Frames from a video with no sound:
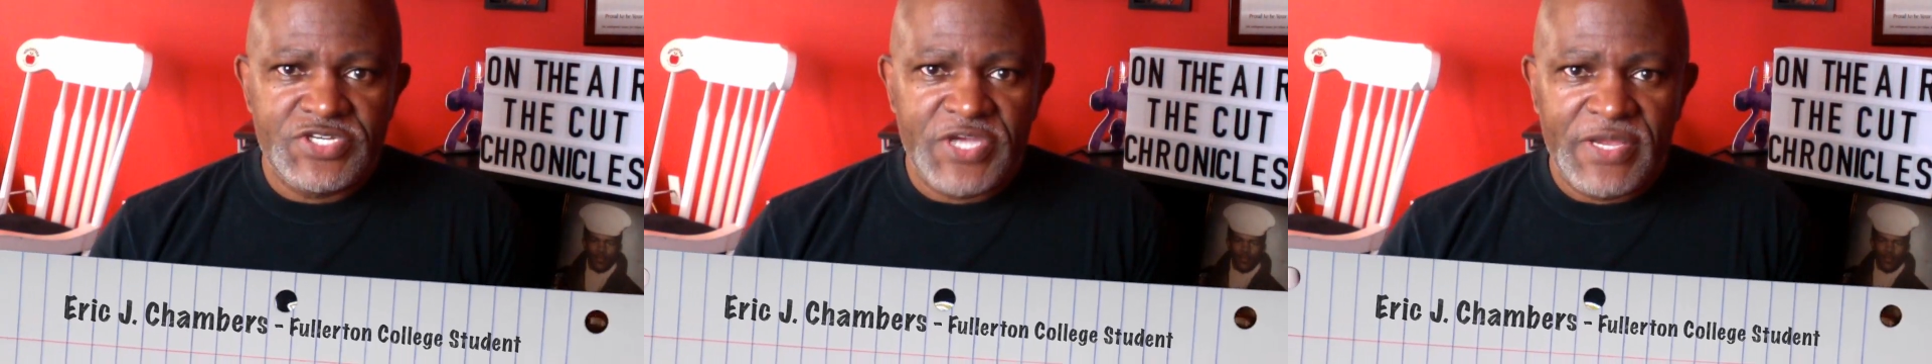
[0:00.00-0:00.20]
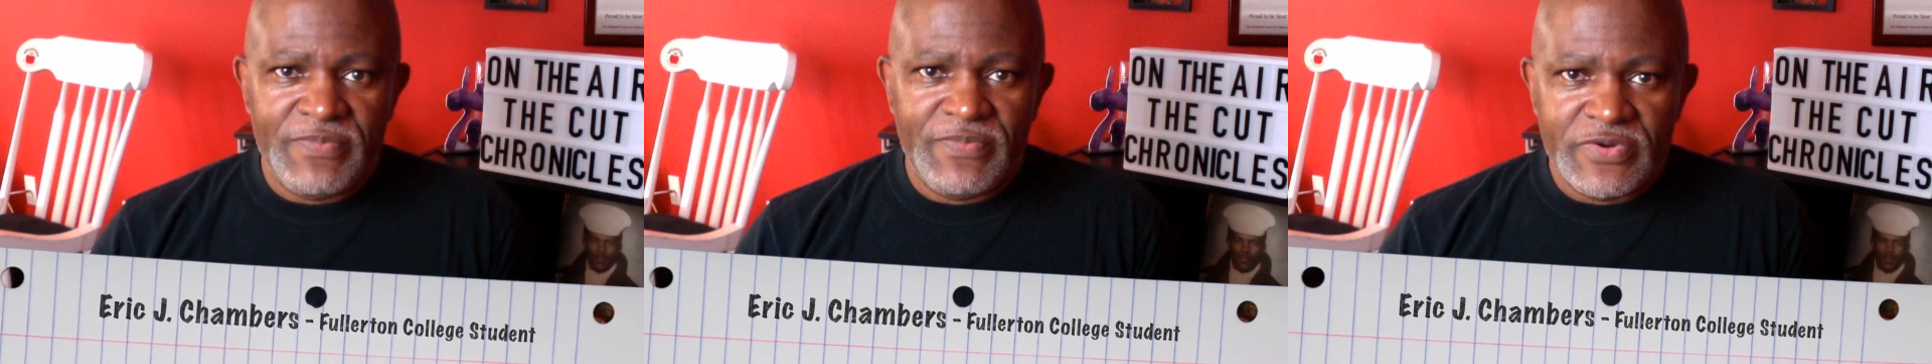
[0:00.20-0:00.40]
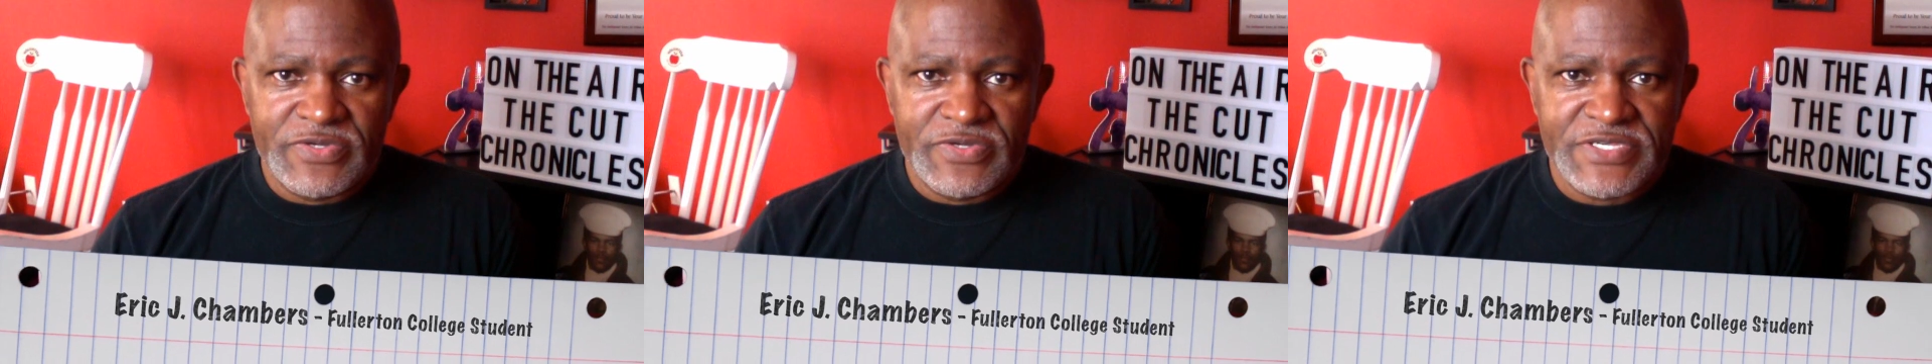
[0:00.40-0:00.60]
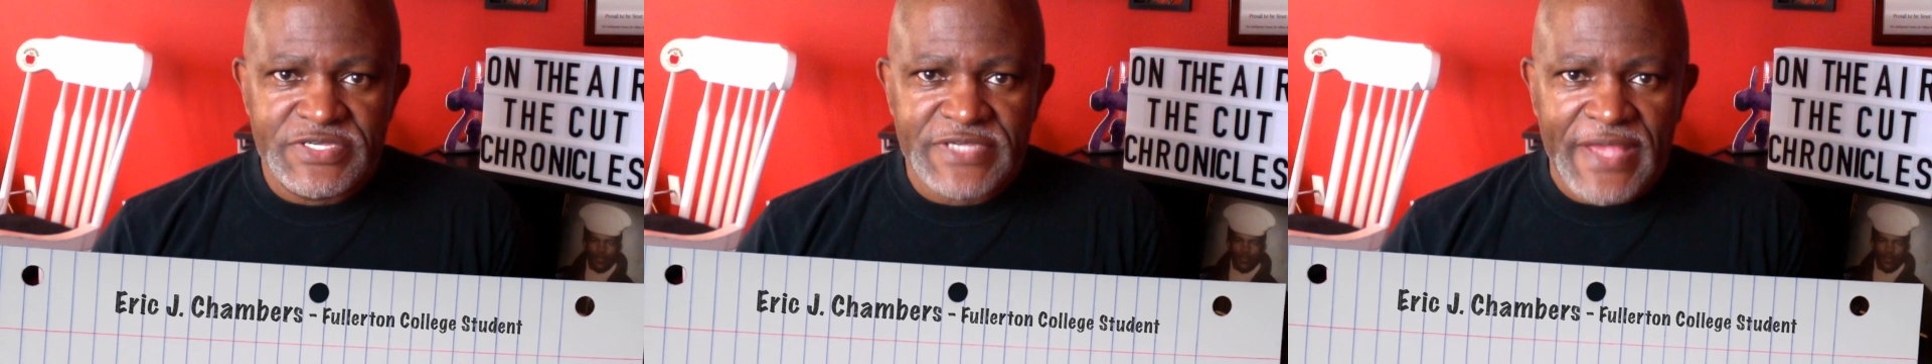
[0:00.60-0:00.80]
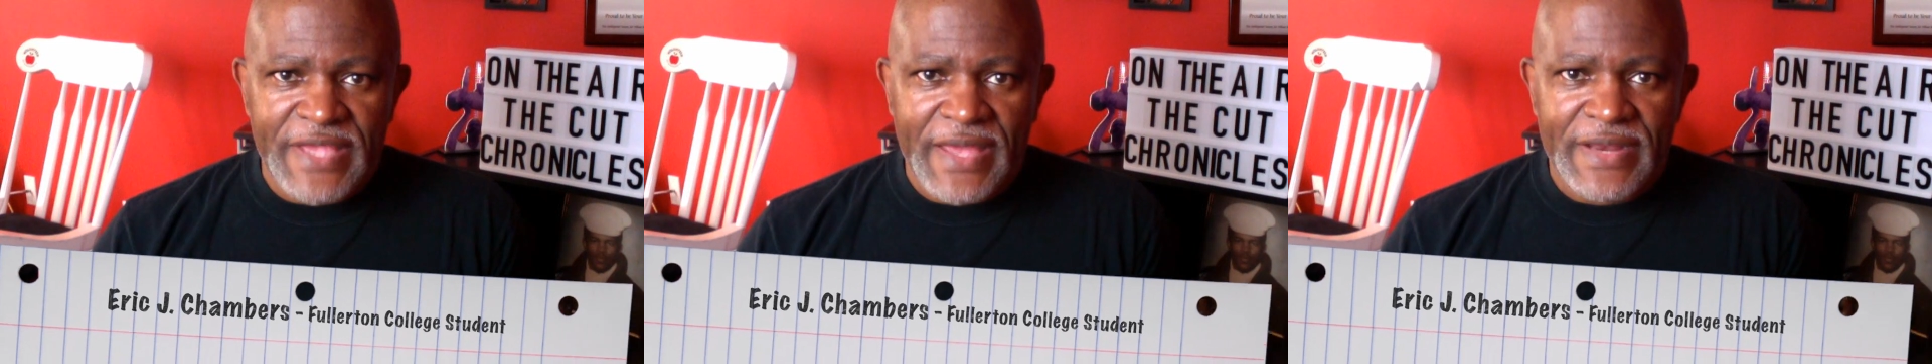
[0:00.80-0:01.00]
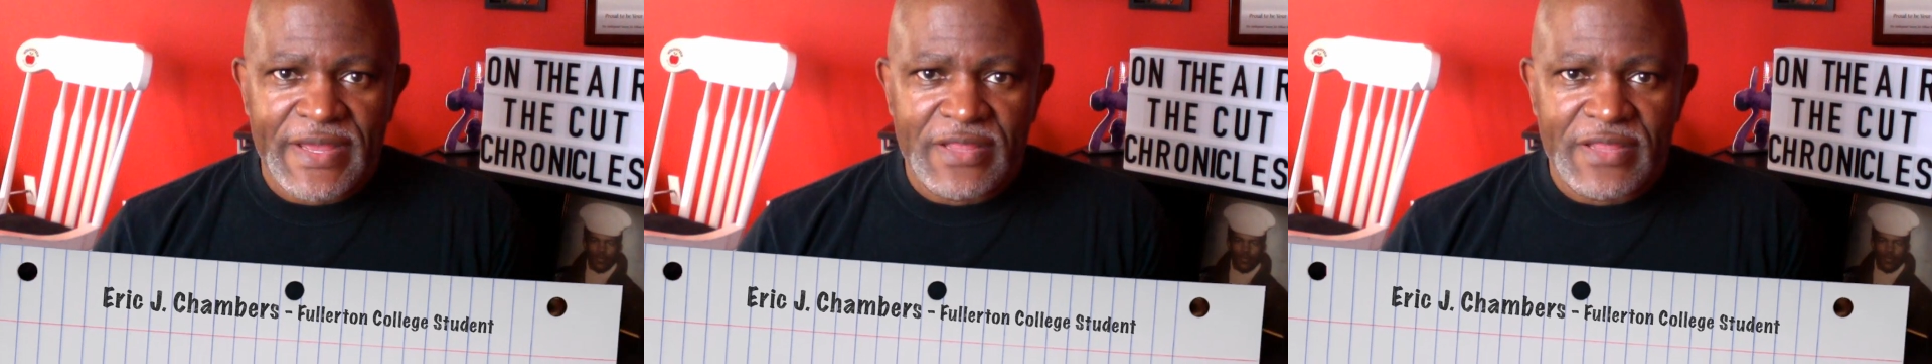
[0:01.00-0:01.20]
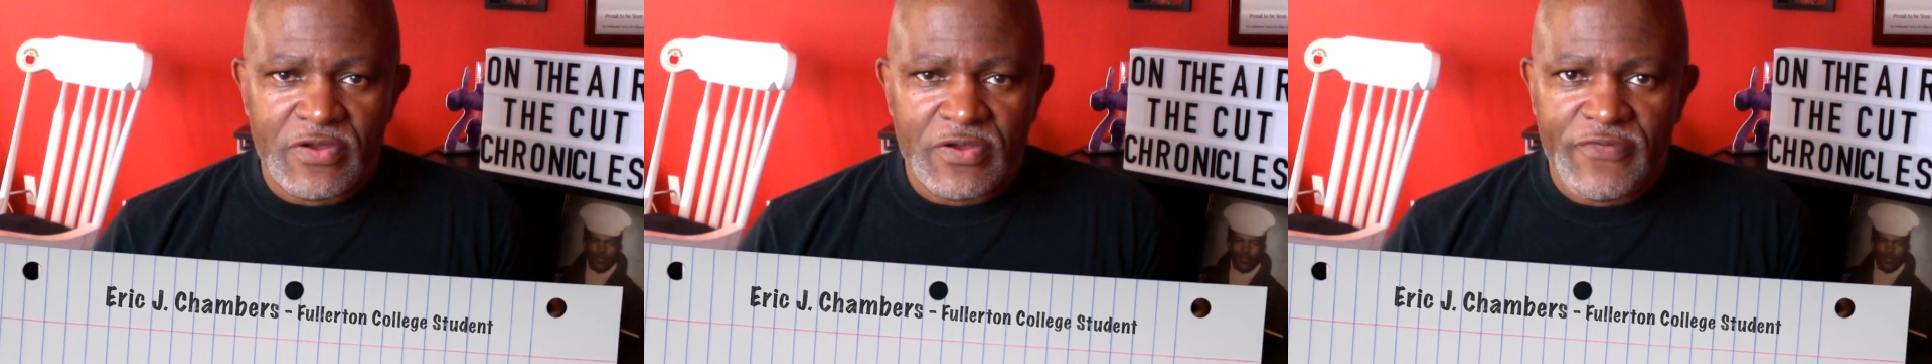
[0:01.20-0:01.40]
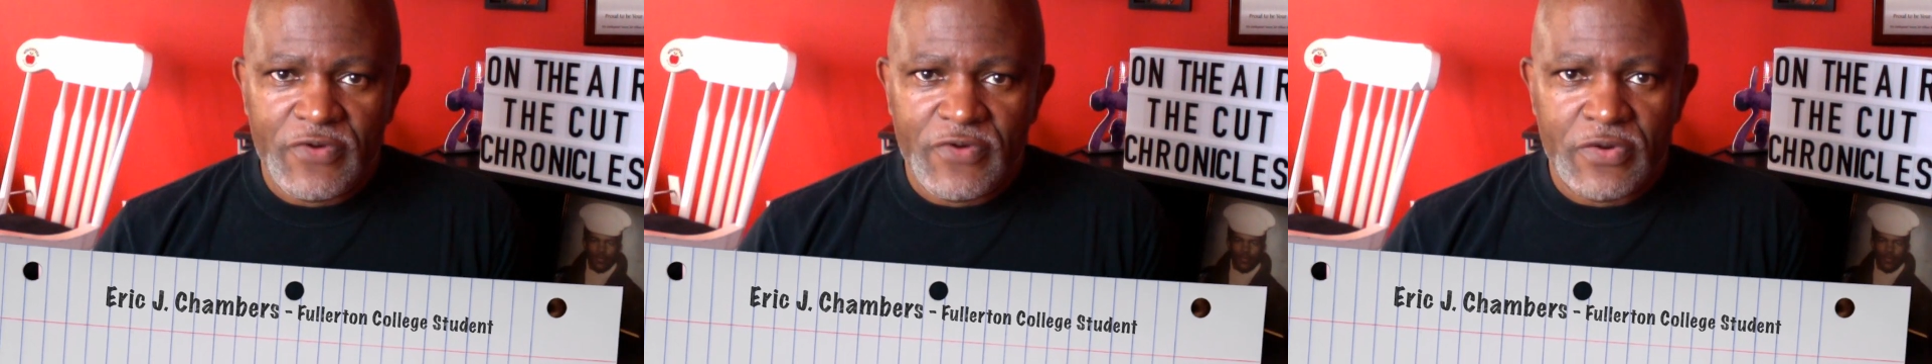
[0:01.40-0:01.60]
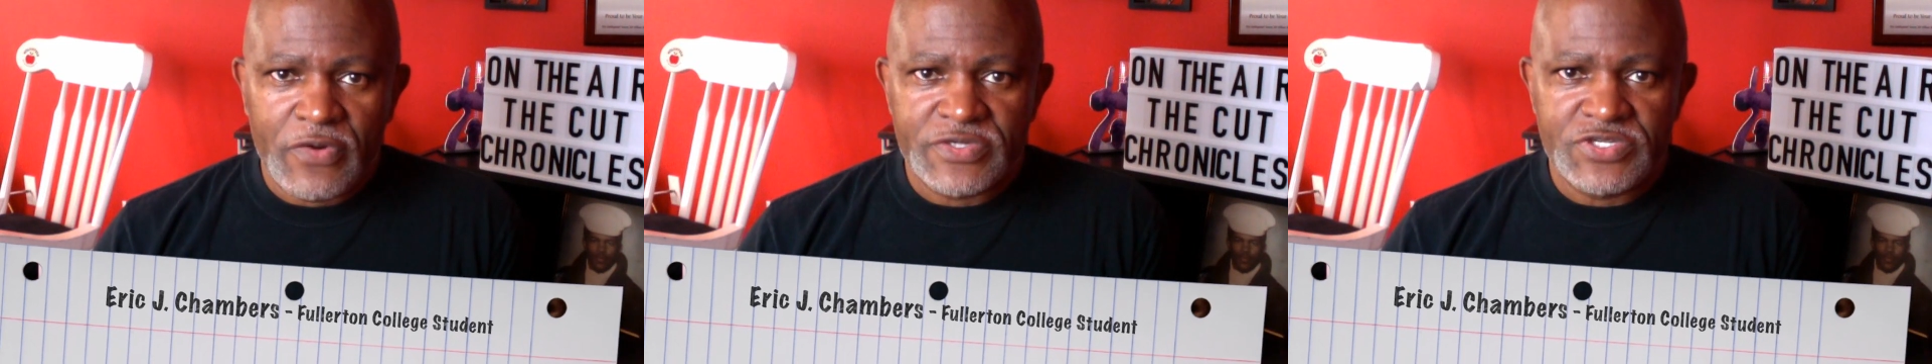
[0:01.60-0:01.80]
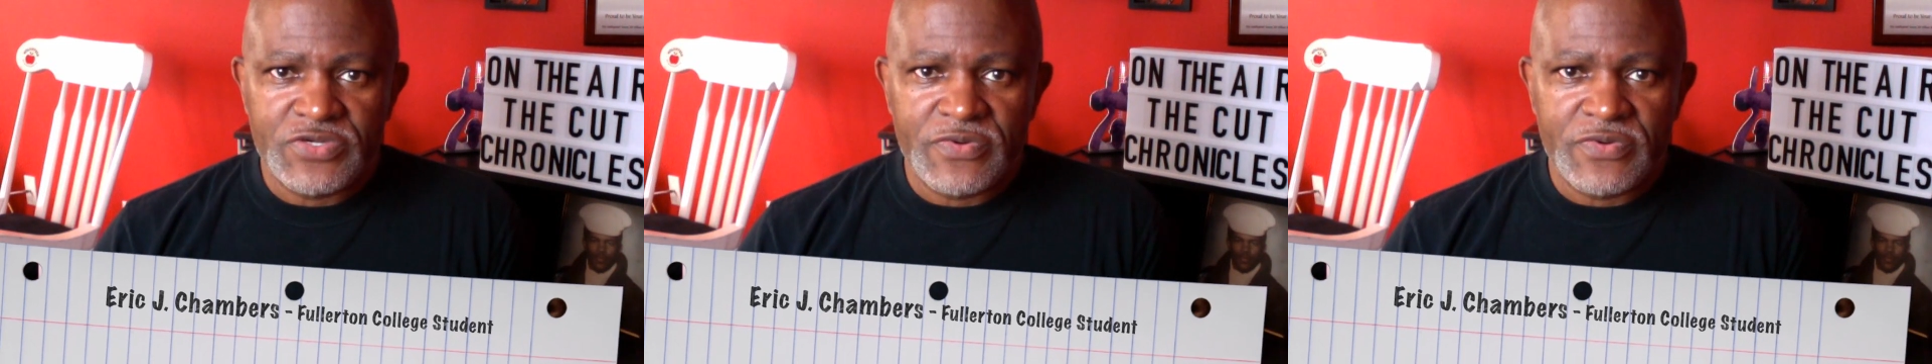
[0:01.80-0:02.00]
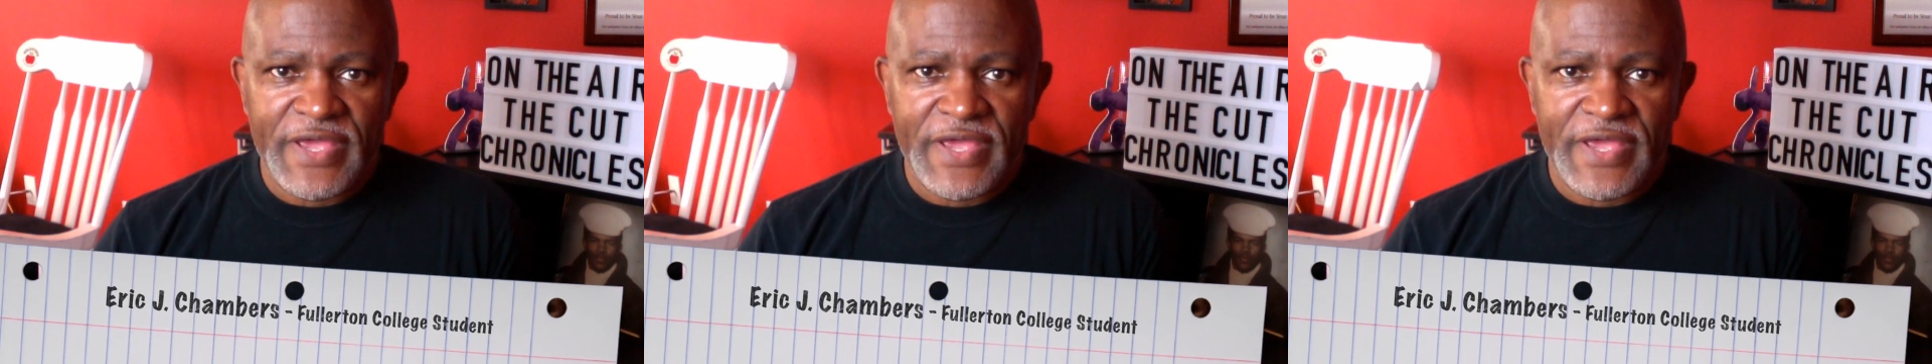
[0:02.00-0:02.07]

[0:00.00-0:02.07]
Chambers, and I look forward to